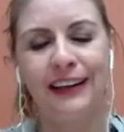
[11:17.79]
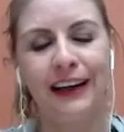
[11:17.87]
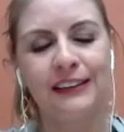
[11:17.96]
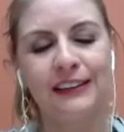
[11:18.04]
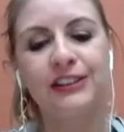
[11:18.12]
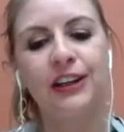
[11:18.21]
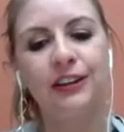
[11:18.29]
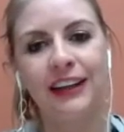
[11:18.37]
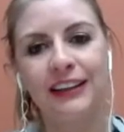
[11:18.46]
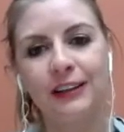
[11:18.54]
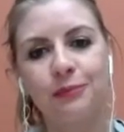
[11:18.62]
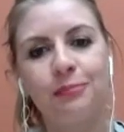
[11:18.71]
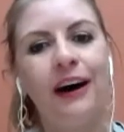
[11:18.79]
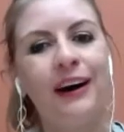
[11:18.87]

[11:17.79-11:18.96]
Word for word: Uh, so that